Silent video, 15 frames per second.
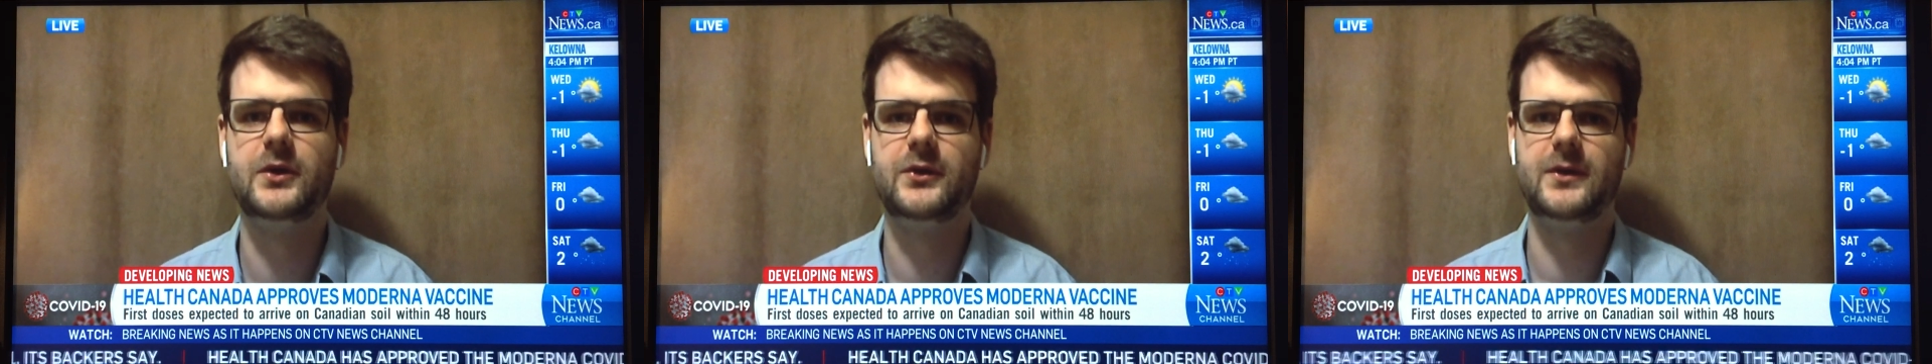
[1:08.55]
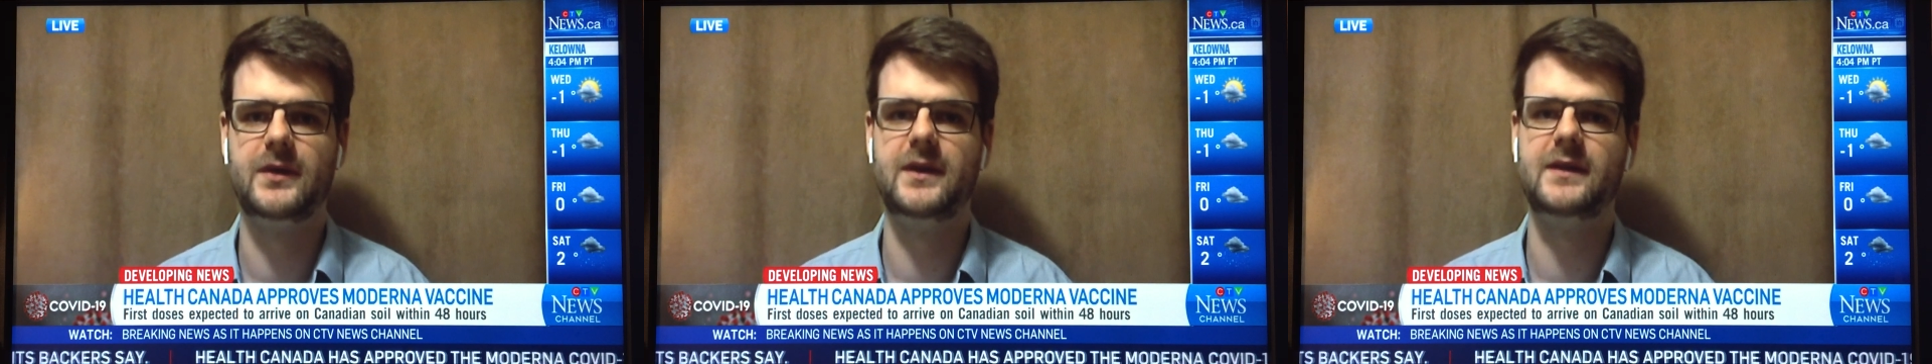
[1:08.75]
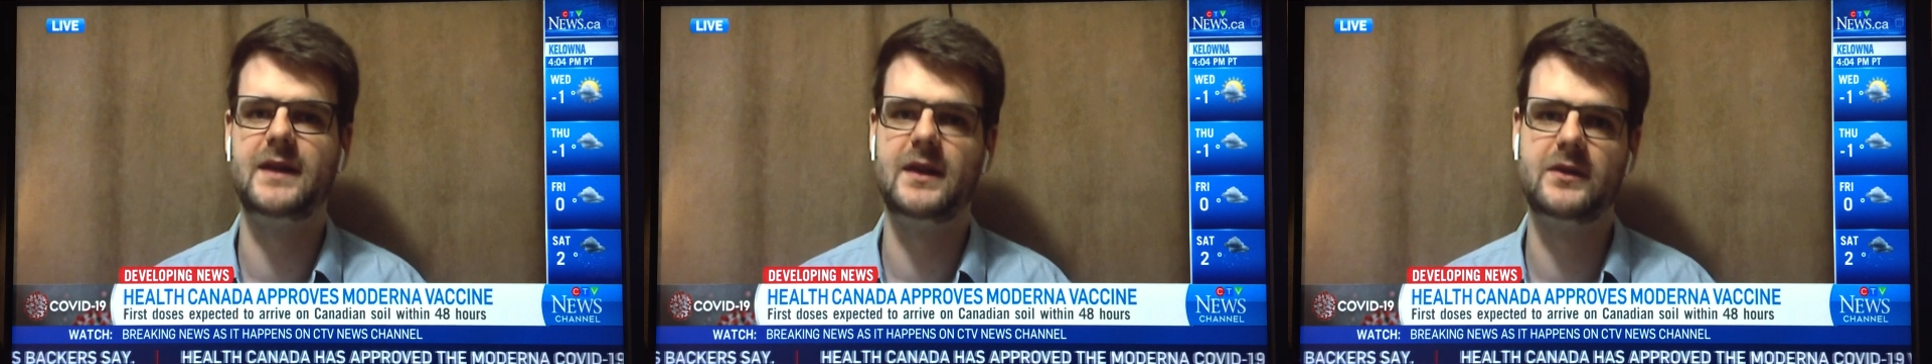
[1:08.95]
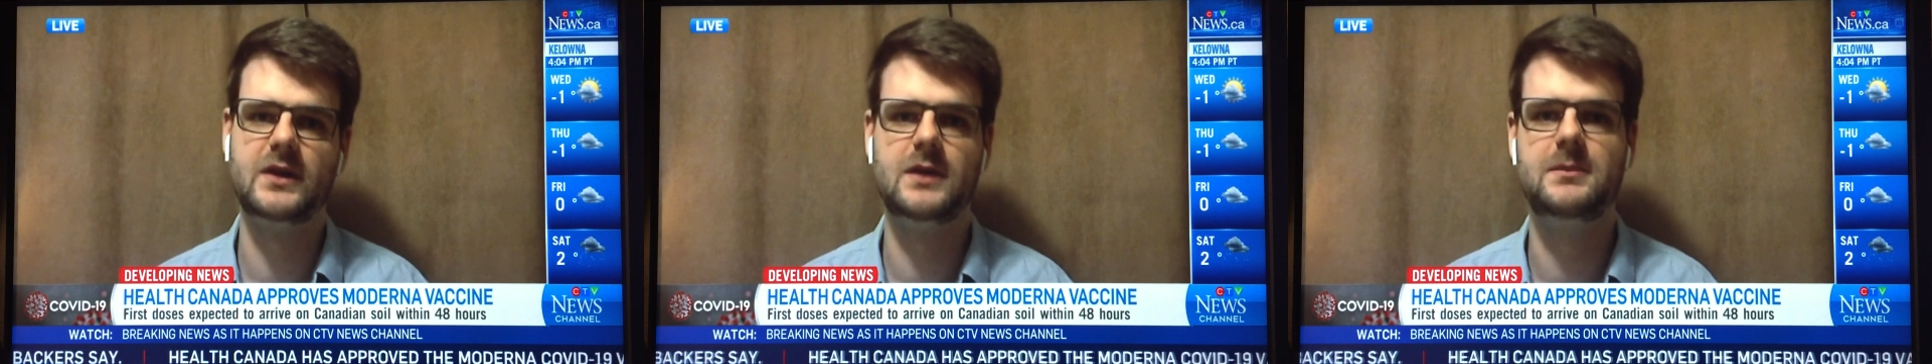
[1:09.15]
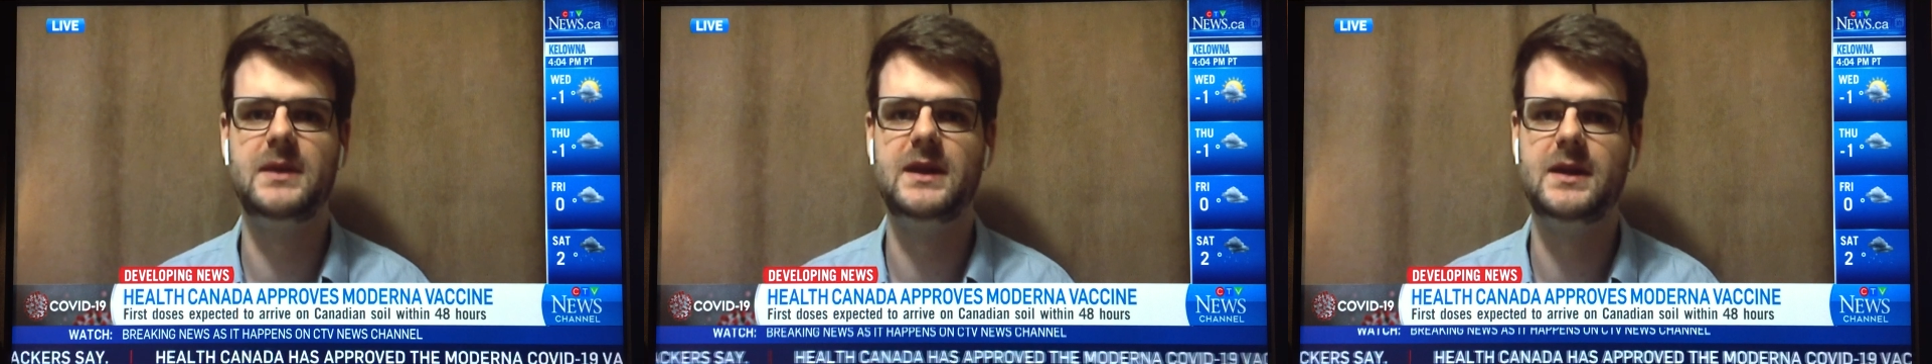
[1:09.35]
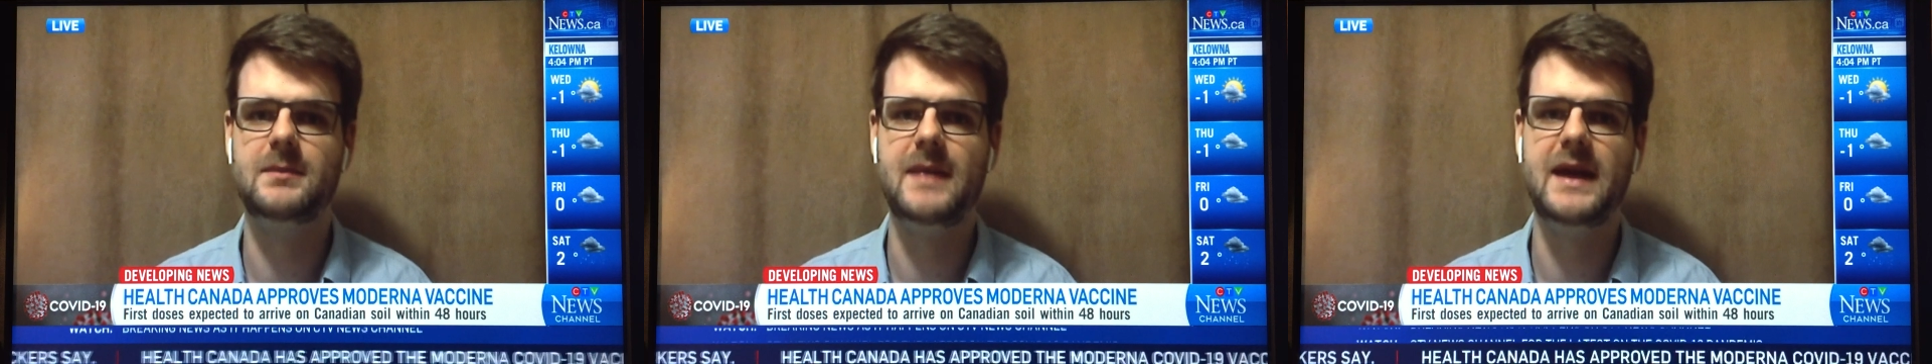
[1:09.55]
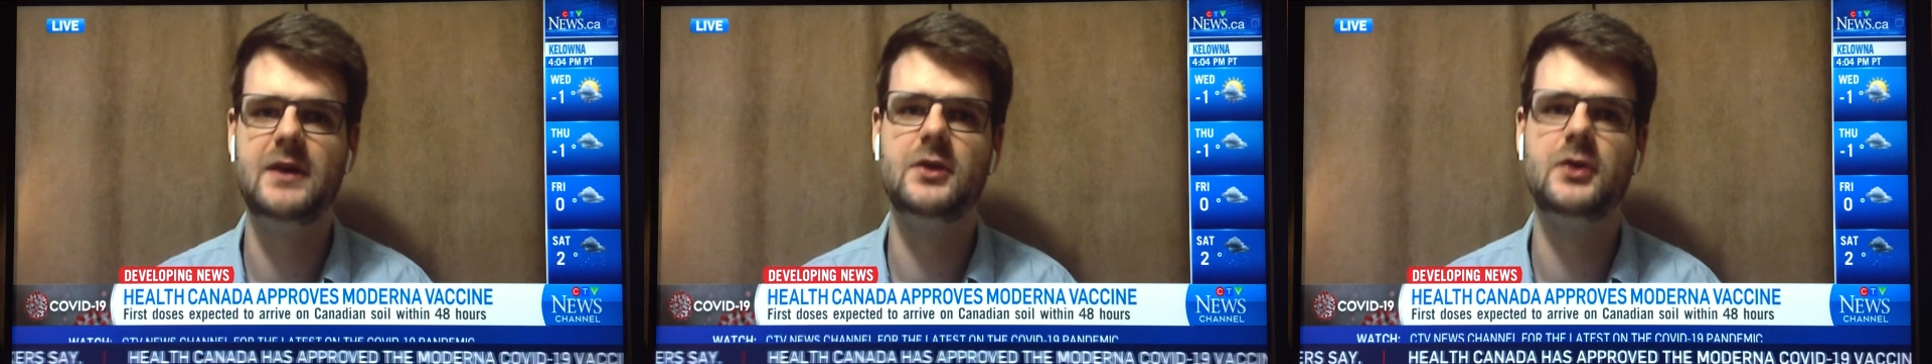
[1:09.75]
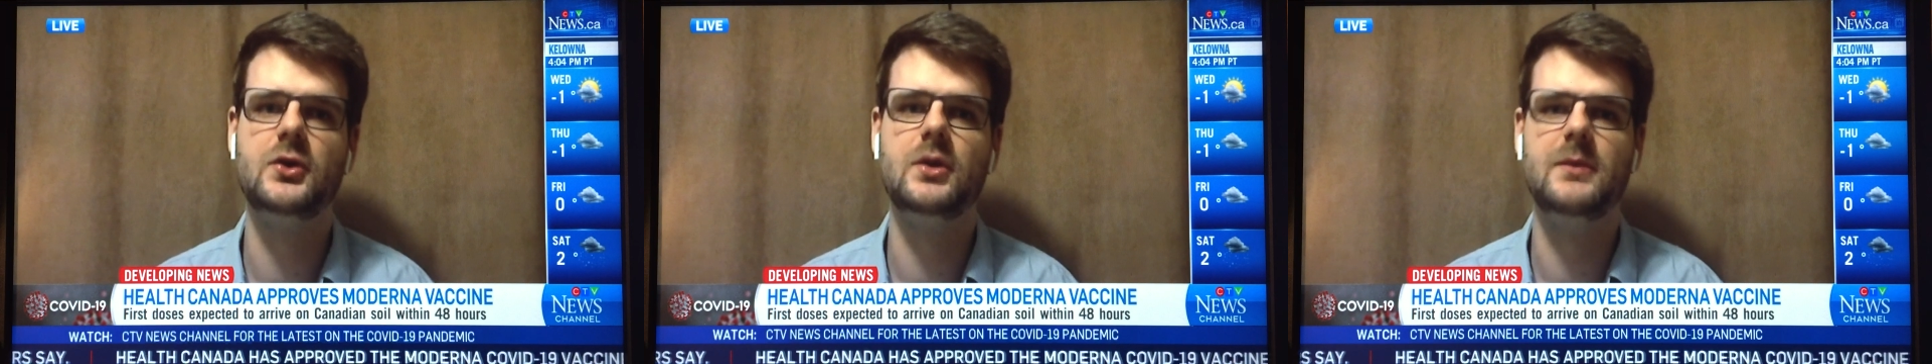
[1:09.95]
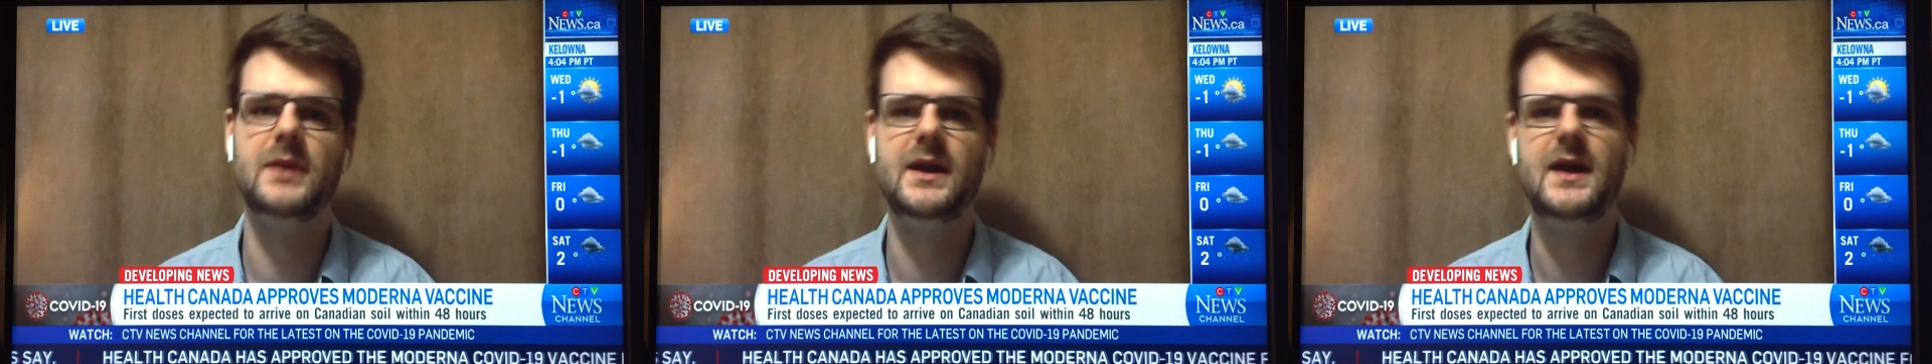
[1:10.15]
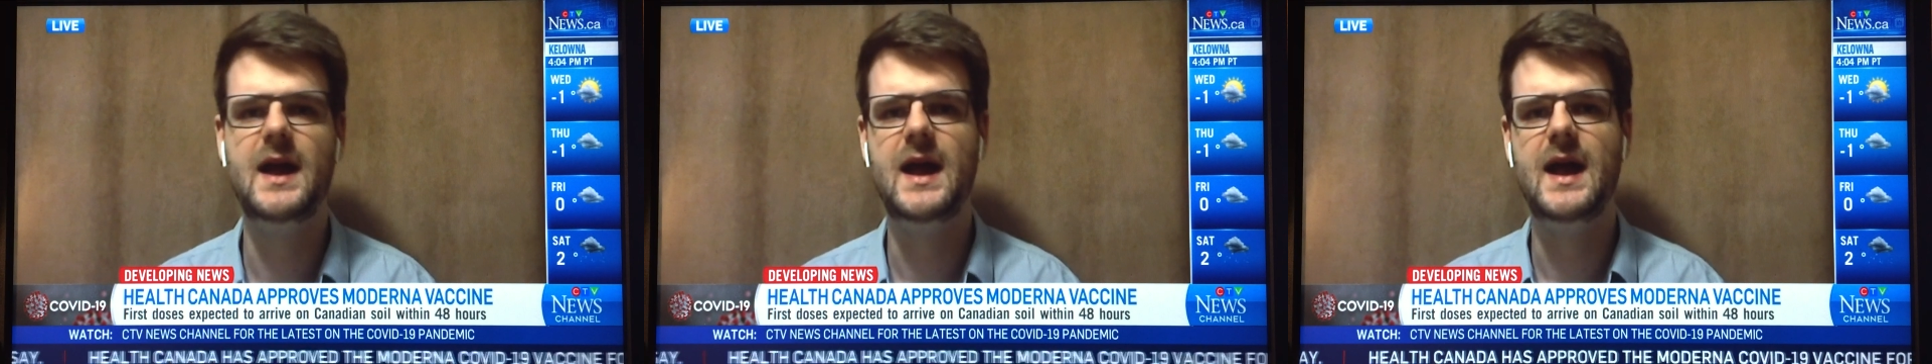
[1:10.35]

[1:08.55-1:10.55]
So I think that's going to be the main determinant.